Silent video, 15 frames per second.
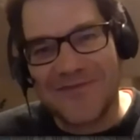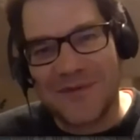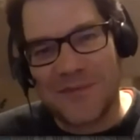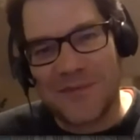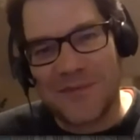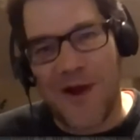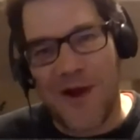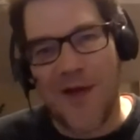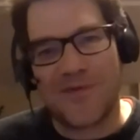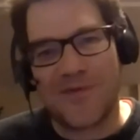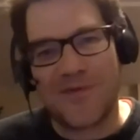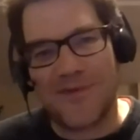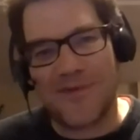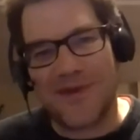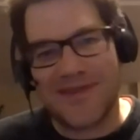the
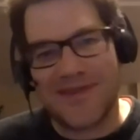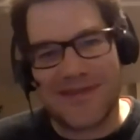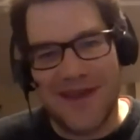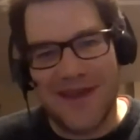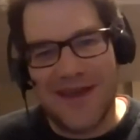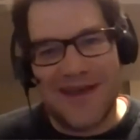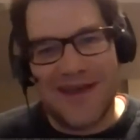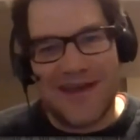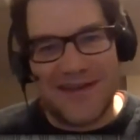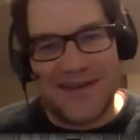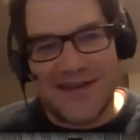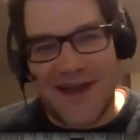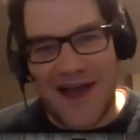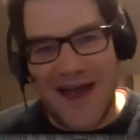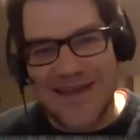problem with
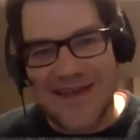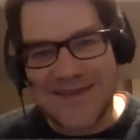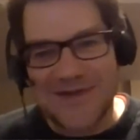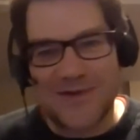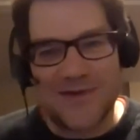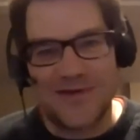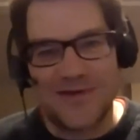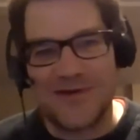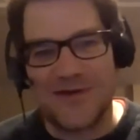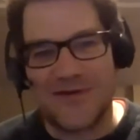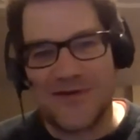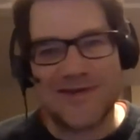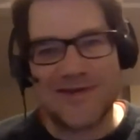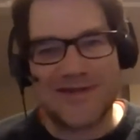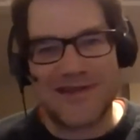high school and
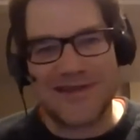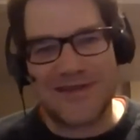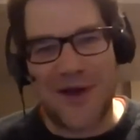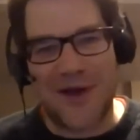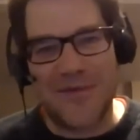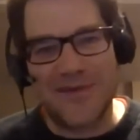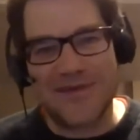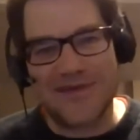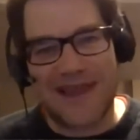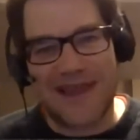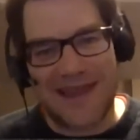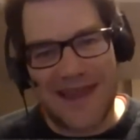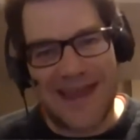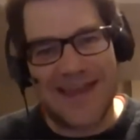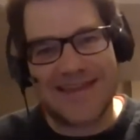university. It's almost
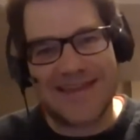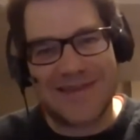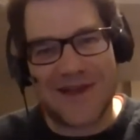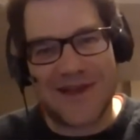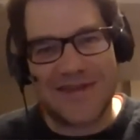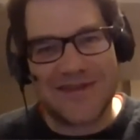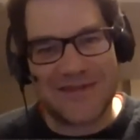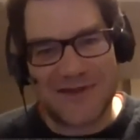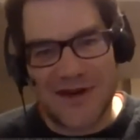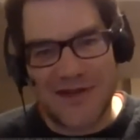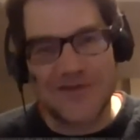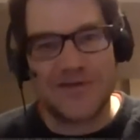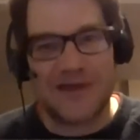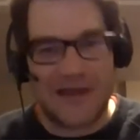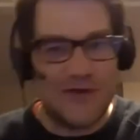like it's got the
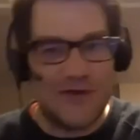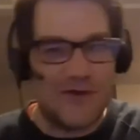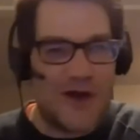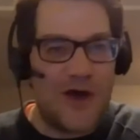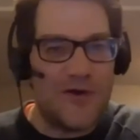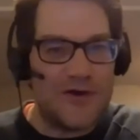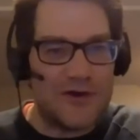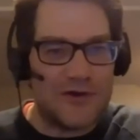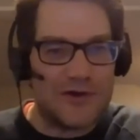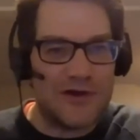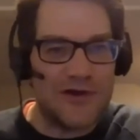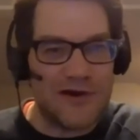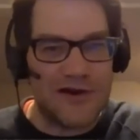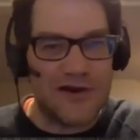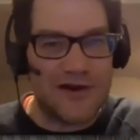structure, like you go and you
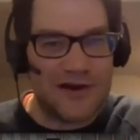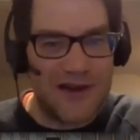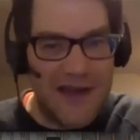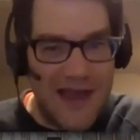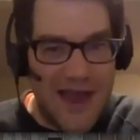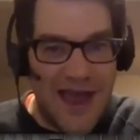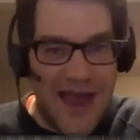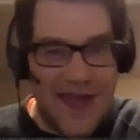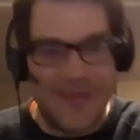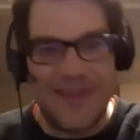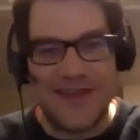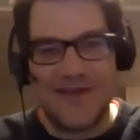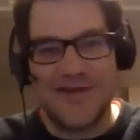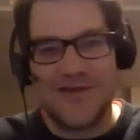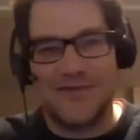learn, and
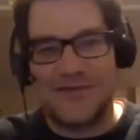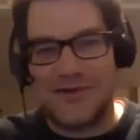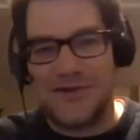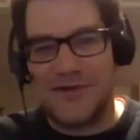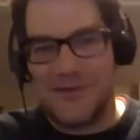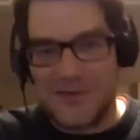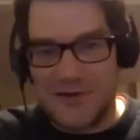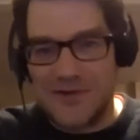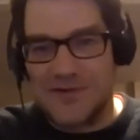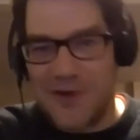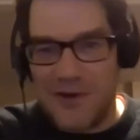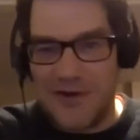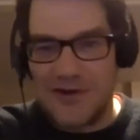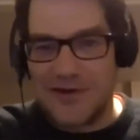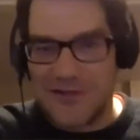then you
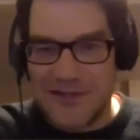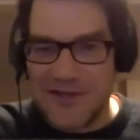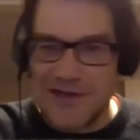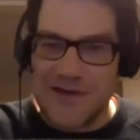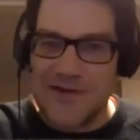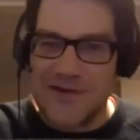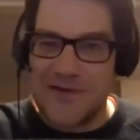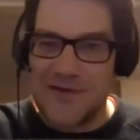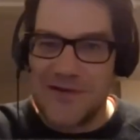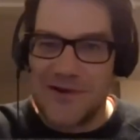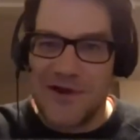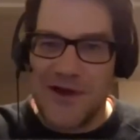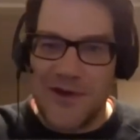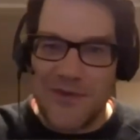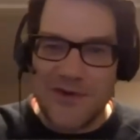go and you do.
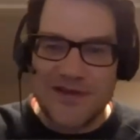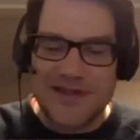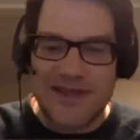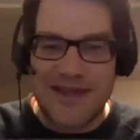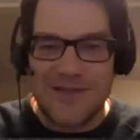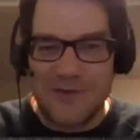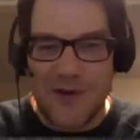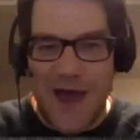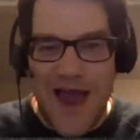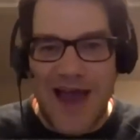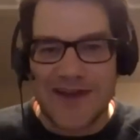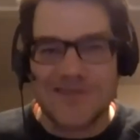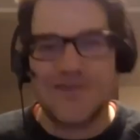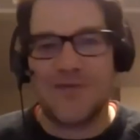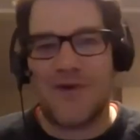Whereas like, if you
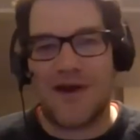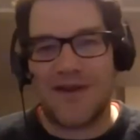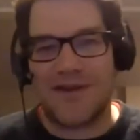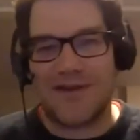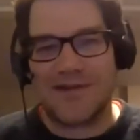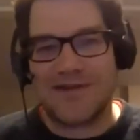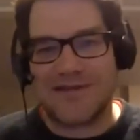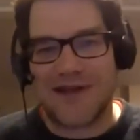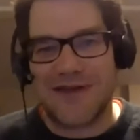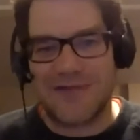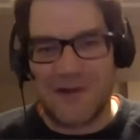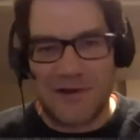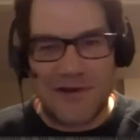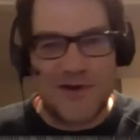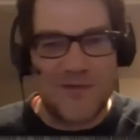actually want to learn
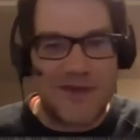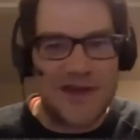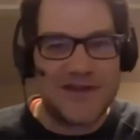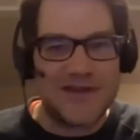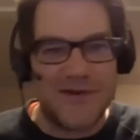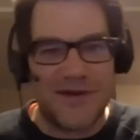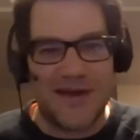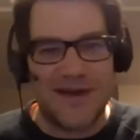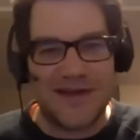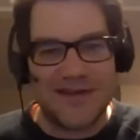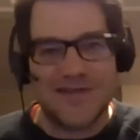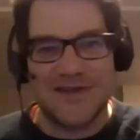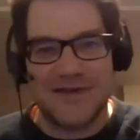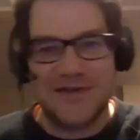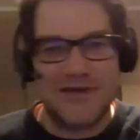stuff, you learn by doing.
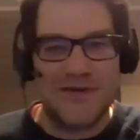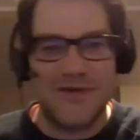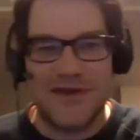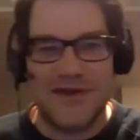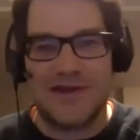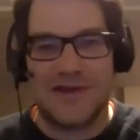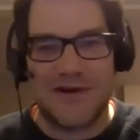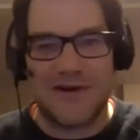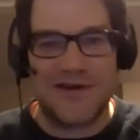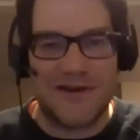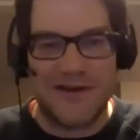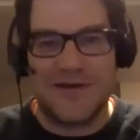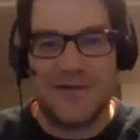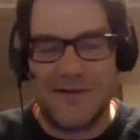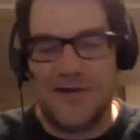So you do and you learn
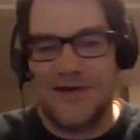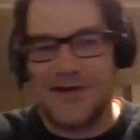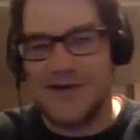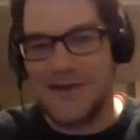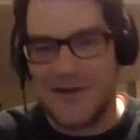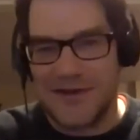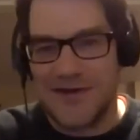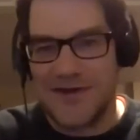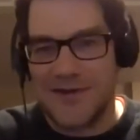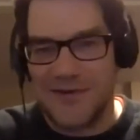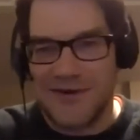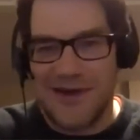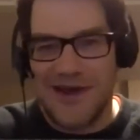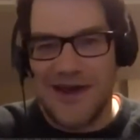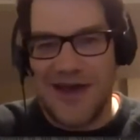and you learn and you
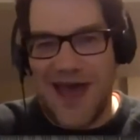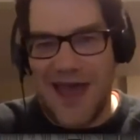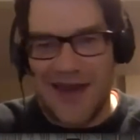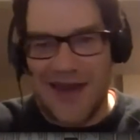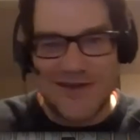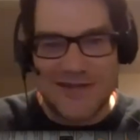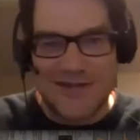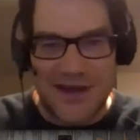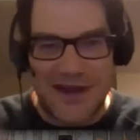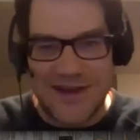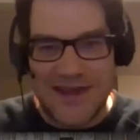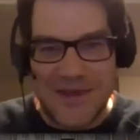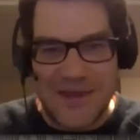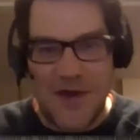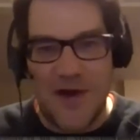do, and you just kind
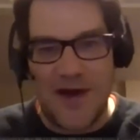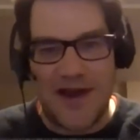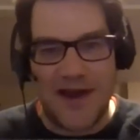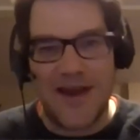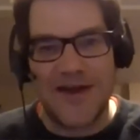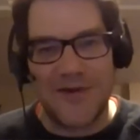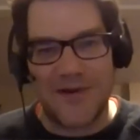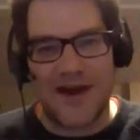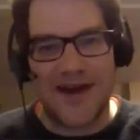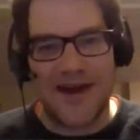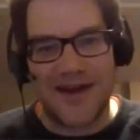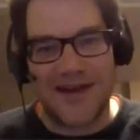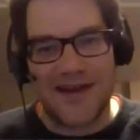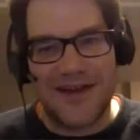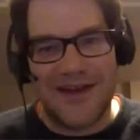of keep going and
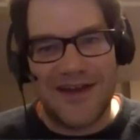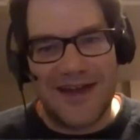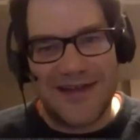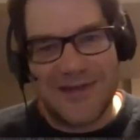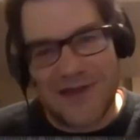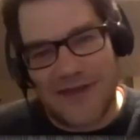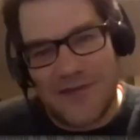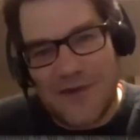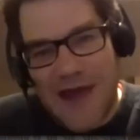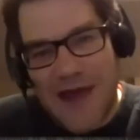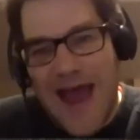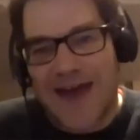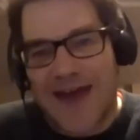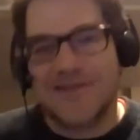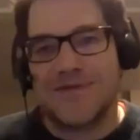iterating. And so like, we
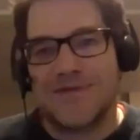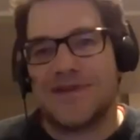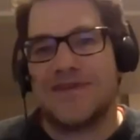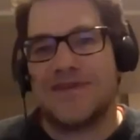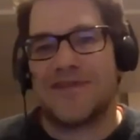actually believe